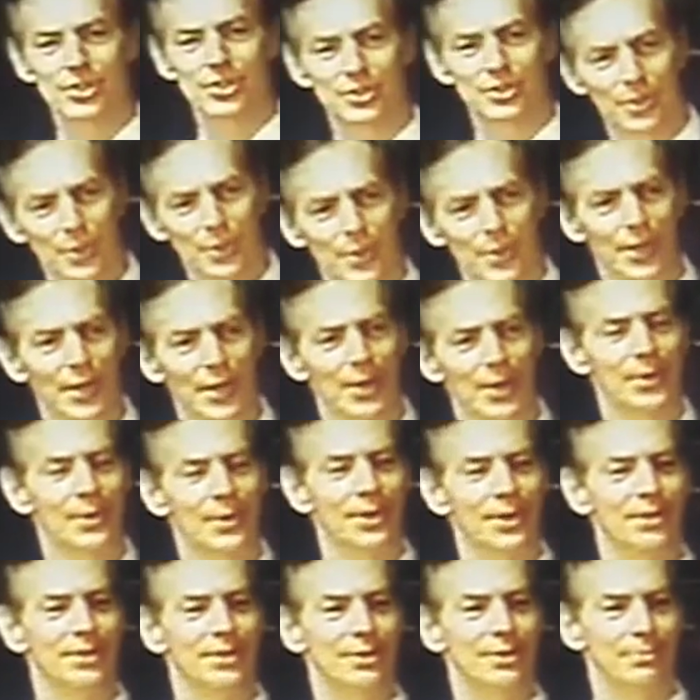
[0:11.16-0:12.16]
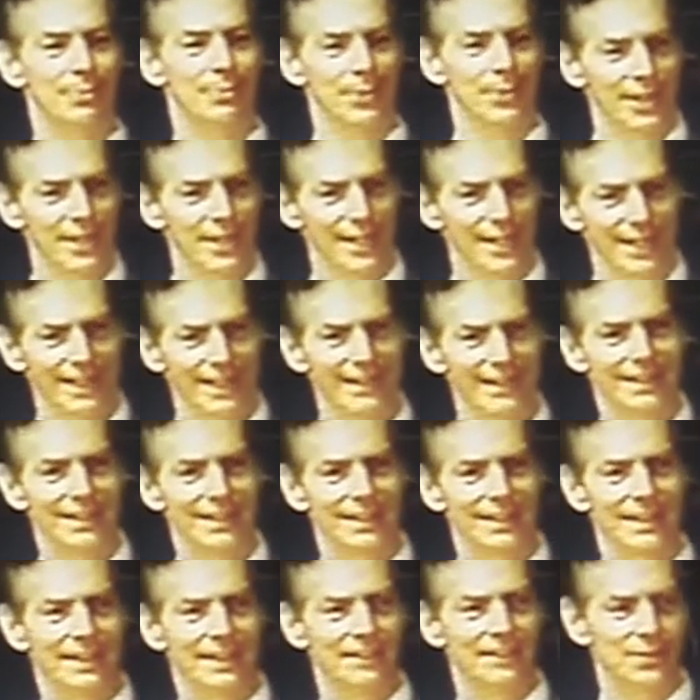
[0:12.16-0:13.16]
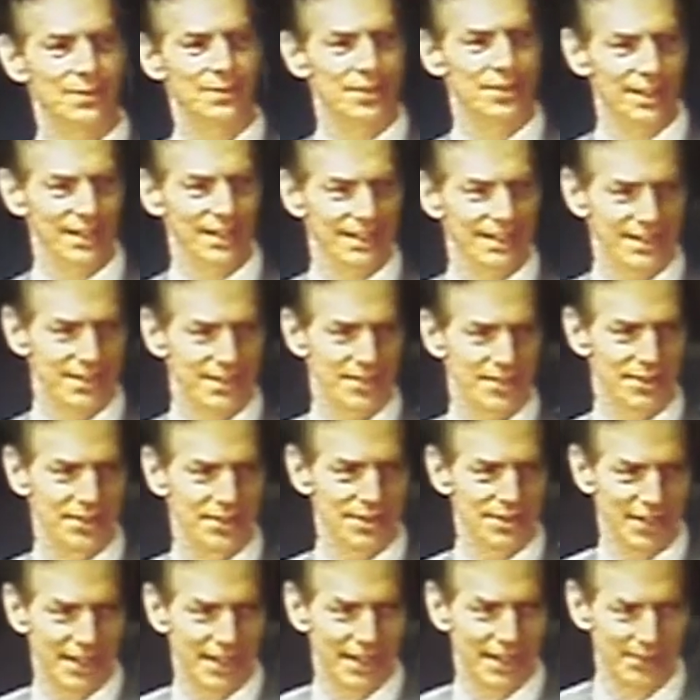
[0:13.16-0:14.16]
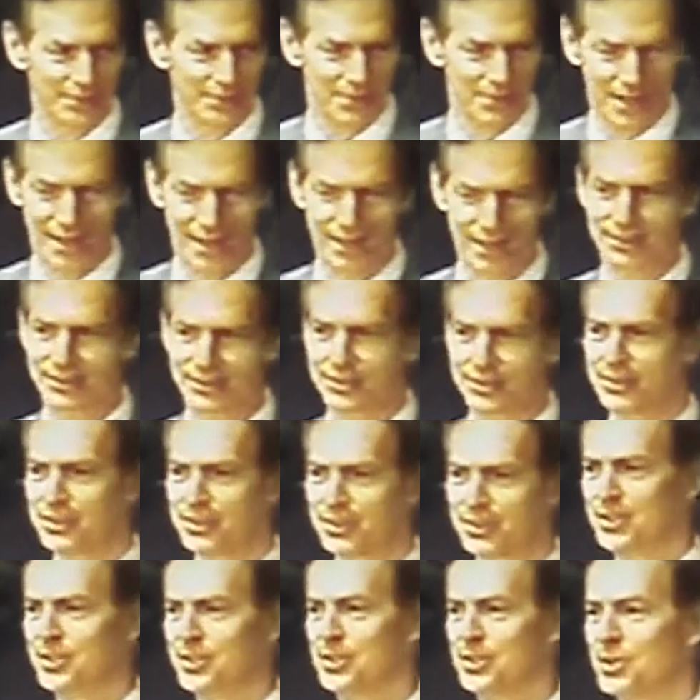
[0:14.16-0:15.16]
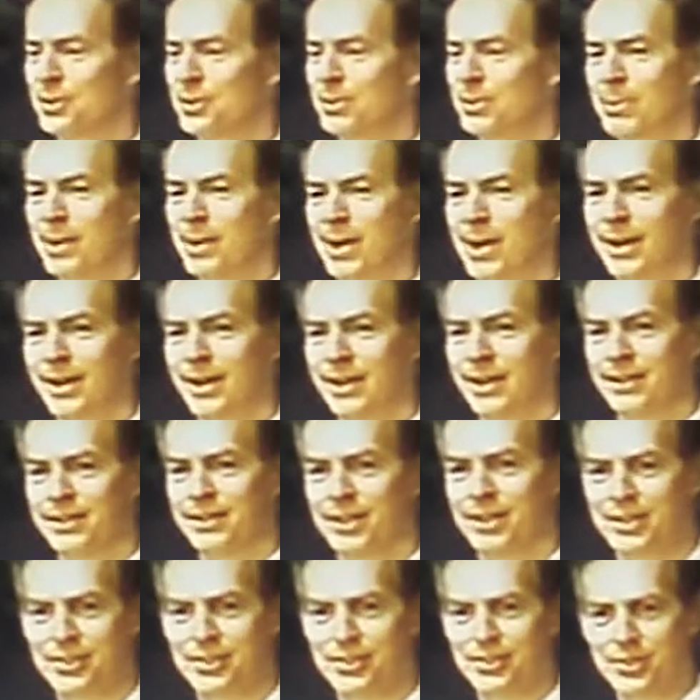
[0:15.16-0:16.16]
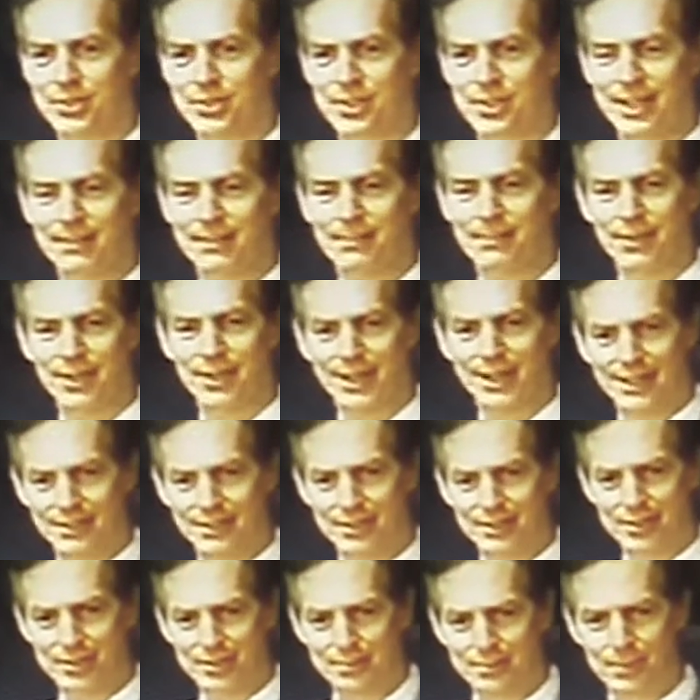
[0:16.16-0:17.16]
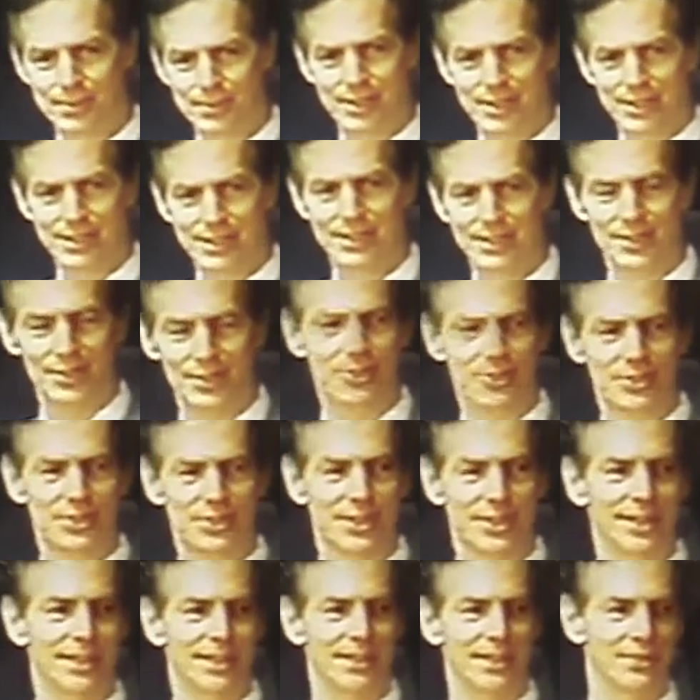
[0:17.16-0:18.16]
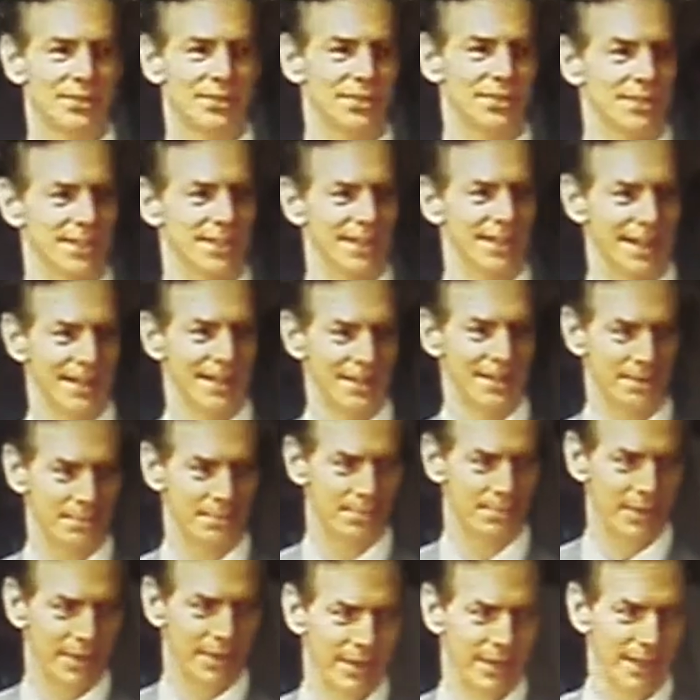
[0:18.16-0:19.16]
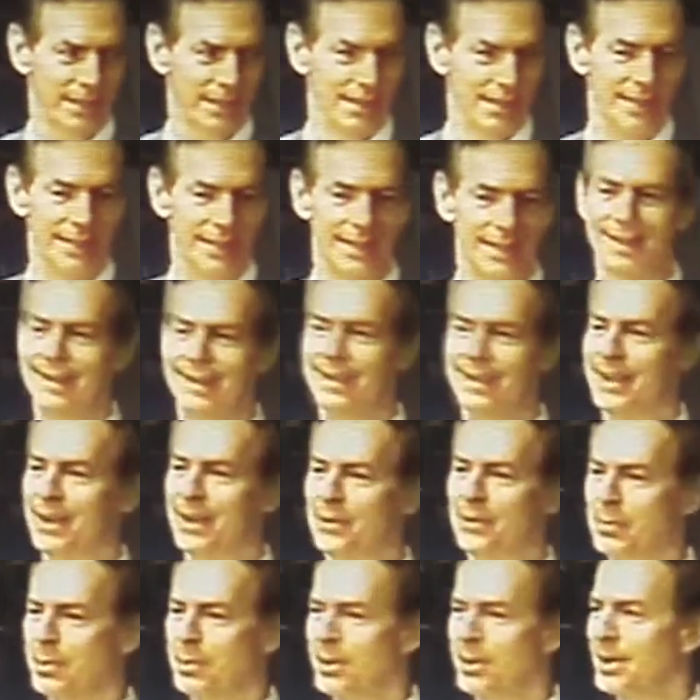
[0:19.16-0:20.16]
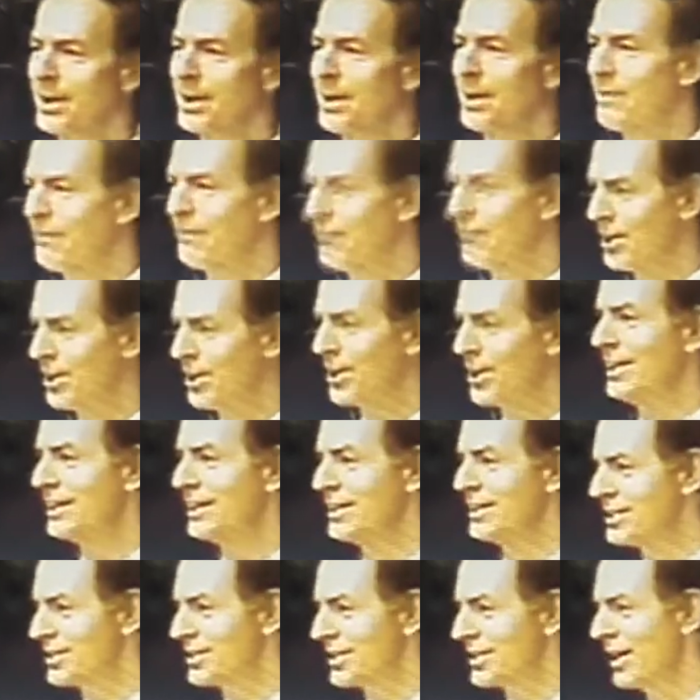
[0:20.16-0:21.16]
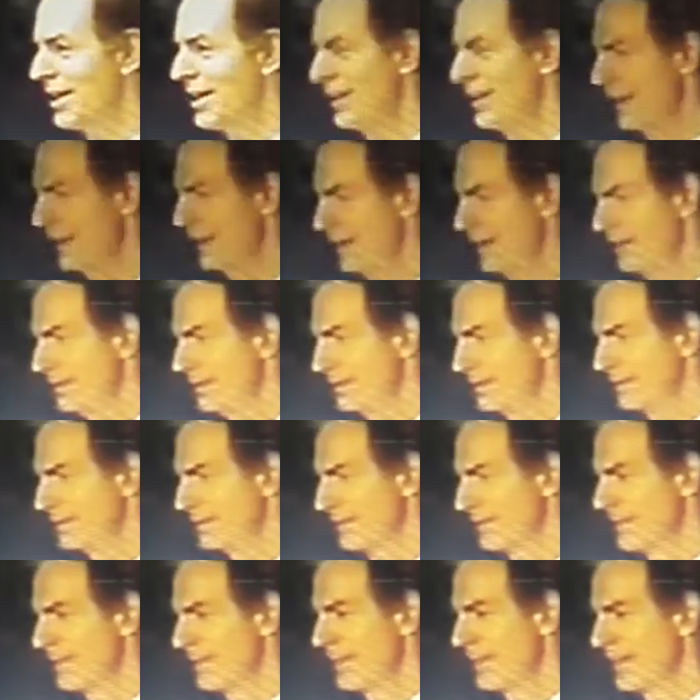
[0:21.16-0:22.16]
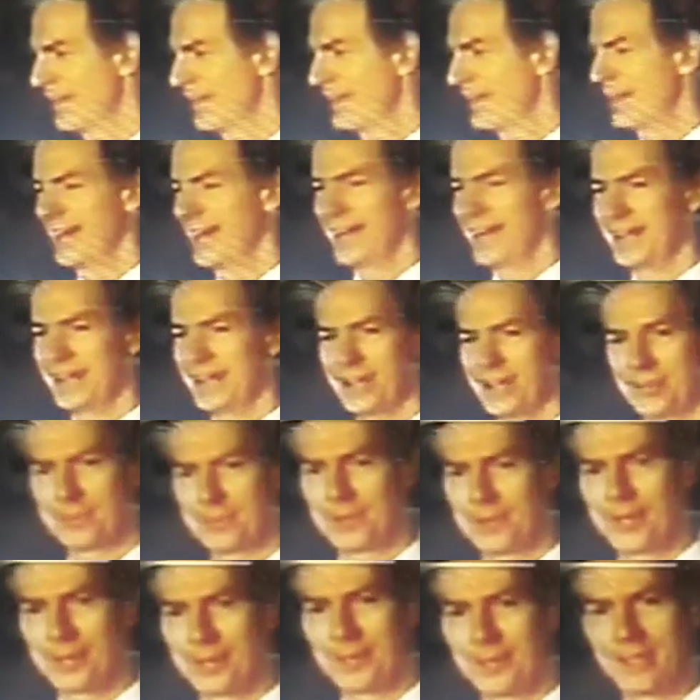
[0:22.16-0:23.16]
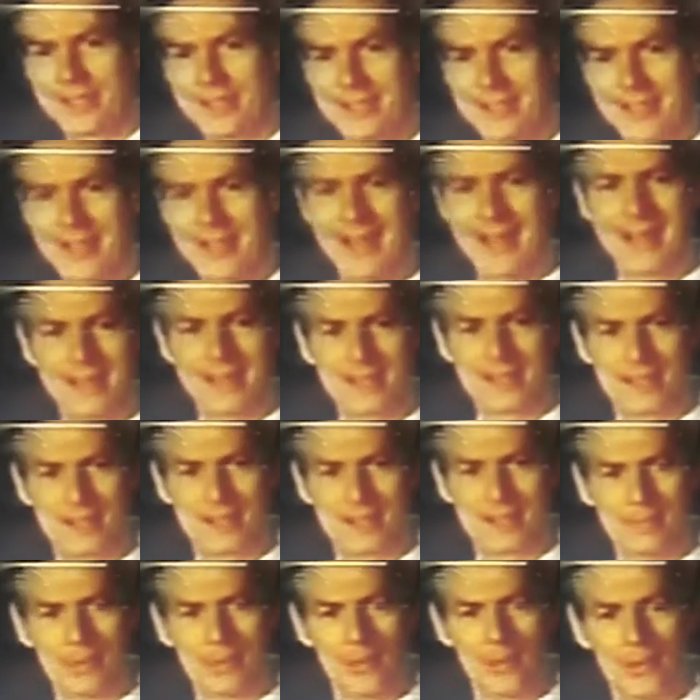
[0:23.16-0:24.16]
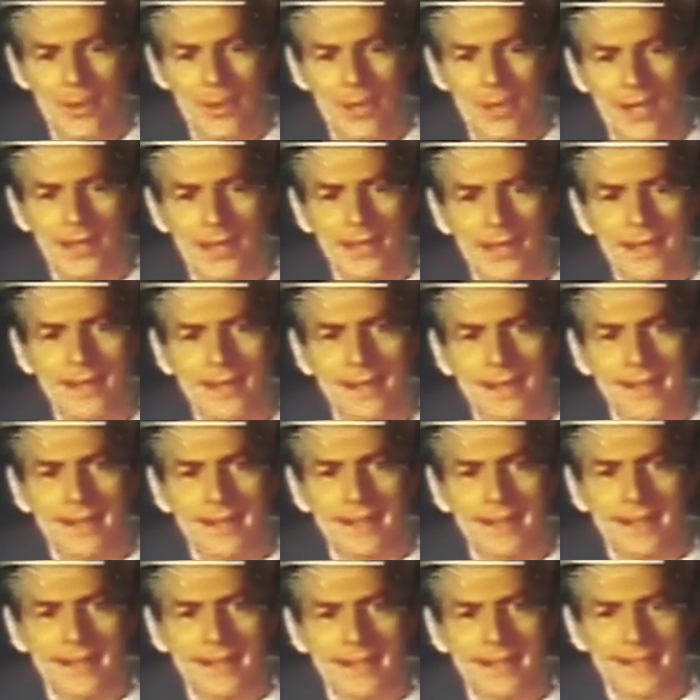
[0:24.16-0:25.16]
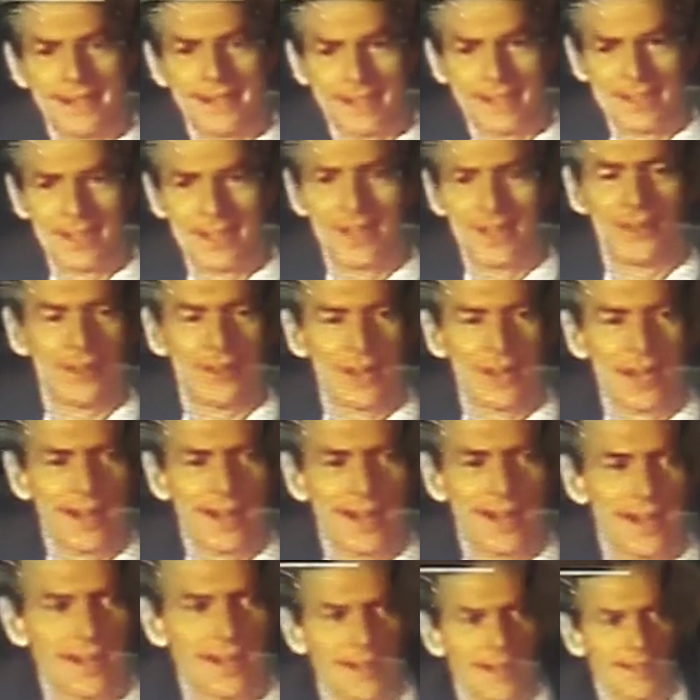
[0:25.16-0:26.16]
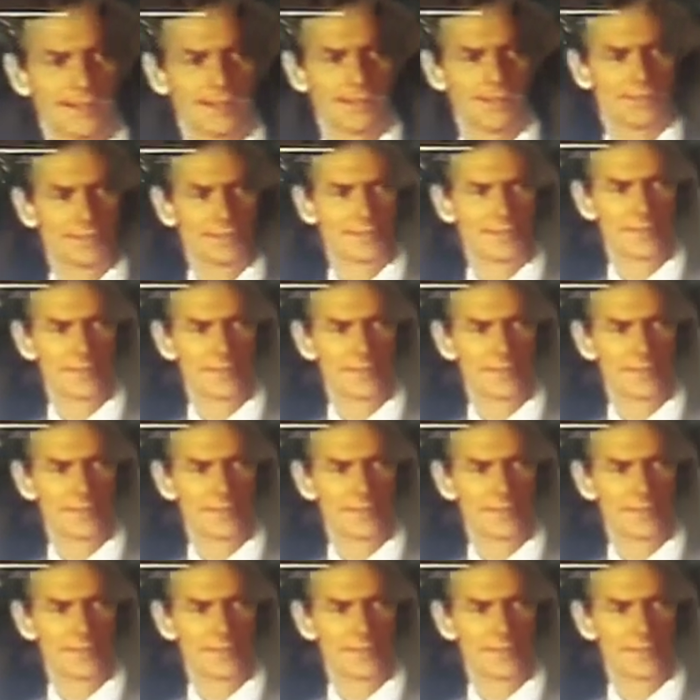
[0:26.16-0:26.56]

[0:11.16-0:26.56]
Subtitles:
And this is going on in your brain if you take these excitotoxins into your body. It does the same things. There's particular cells inside of your brain that will become very excited, and they'll become excited to the point that they'll die.